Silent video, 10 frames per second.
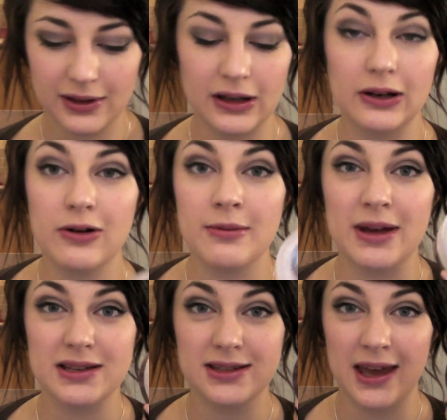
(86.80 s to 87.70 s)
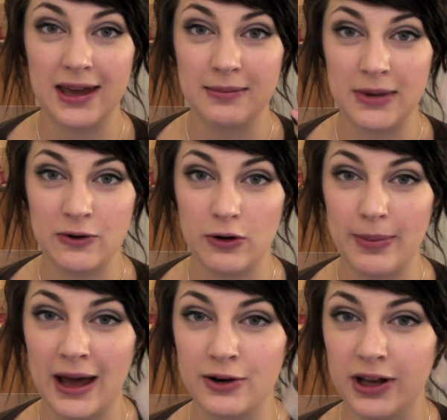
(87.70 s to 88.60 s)
Laura Mercier Mineral
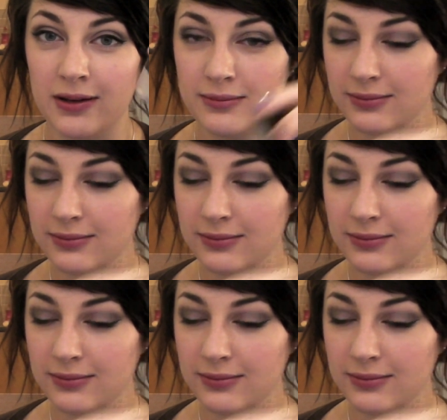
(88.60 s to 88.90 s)
Powder,